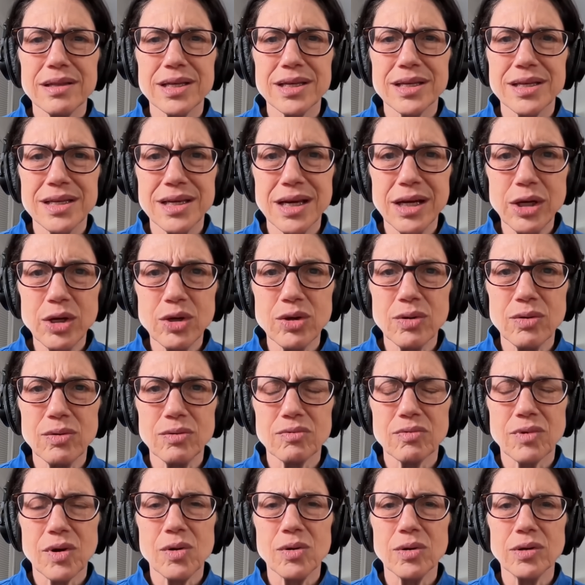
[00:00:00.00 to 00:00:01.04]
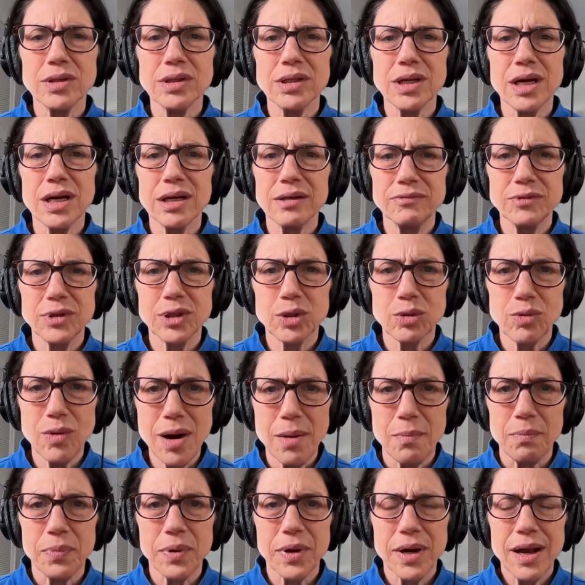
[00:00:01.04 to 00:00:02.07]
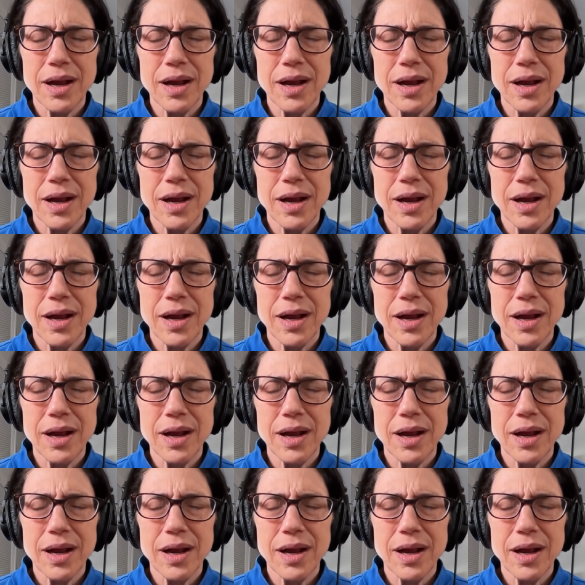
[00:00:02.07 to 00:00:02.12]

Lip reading: central role of Trump